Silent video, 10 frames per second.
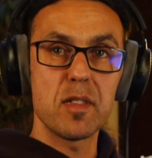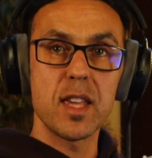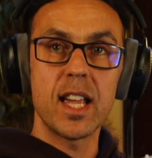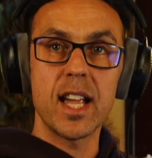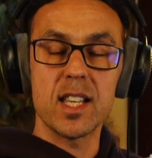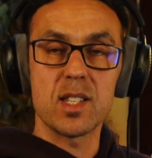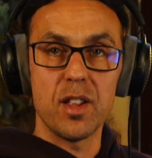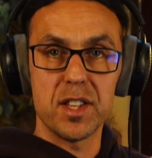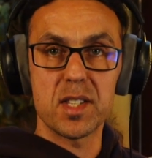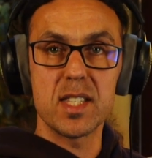thing as
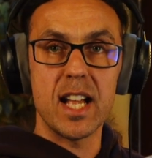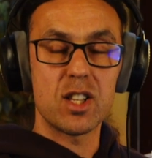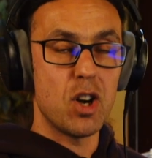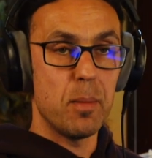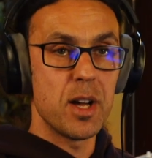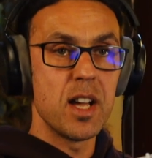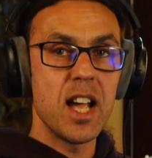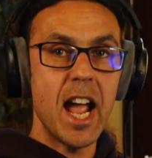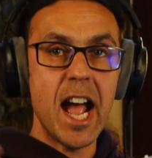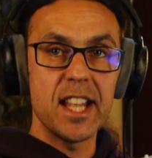on the snare top,
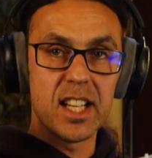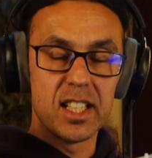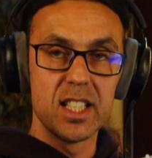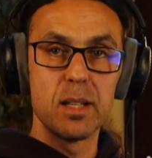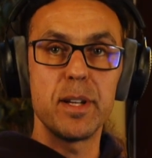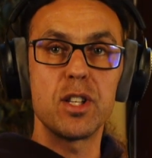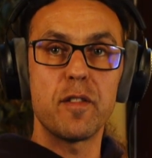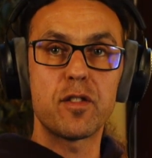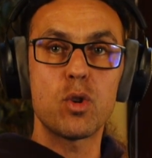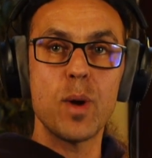adding a little bit
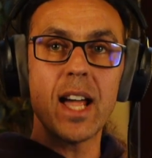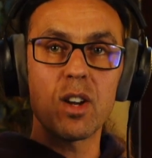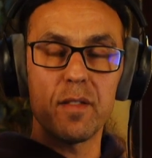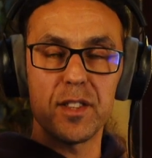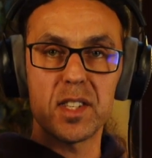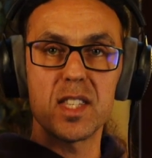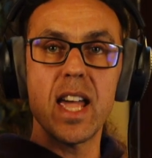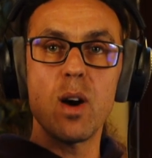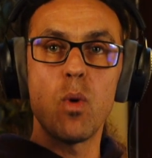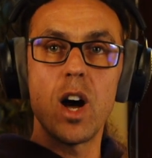of crack of the
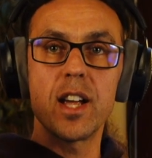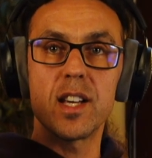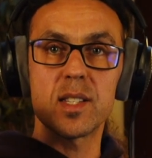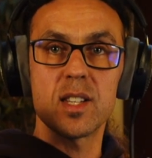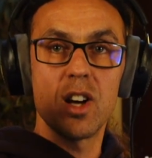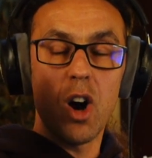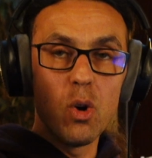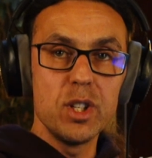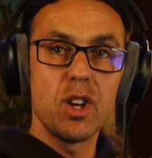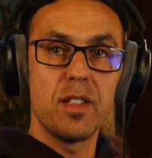snare wires
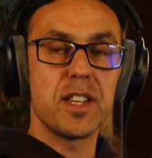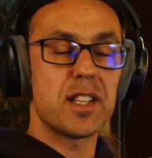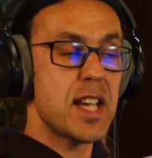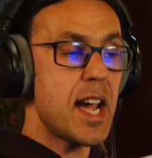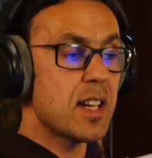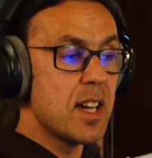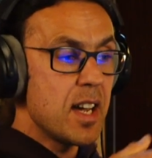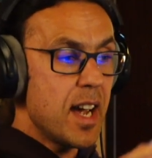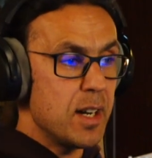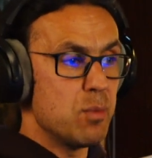only on the attack
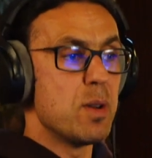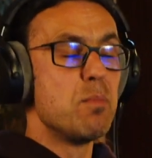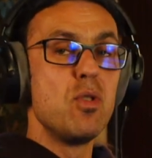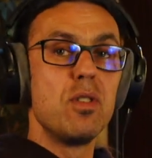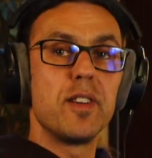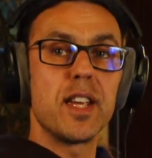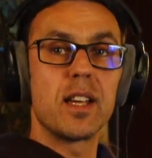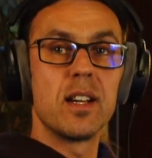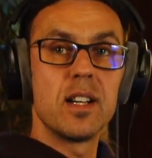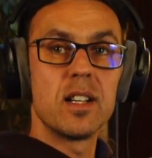and
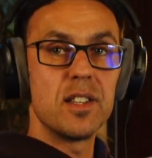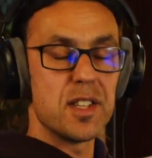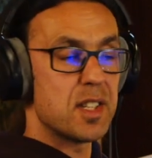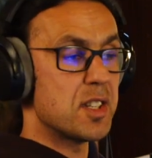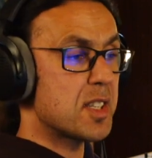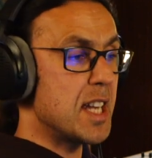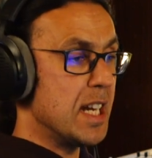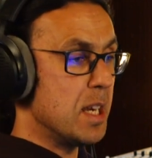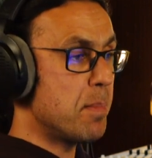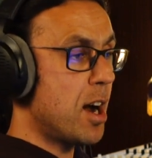removing the
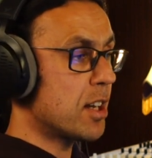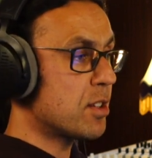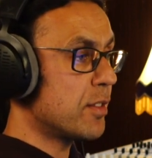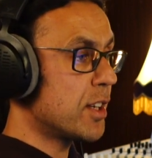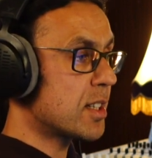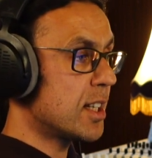sustainy part of it.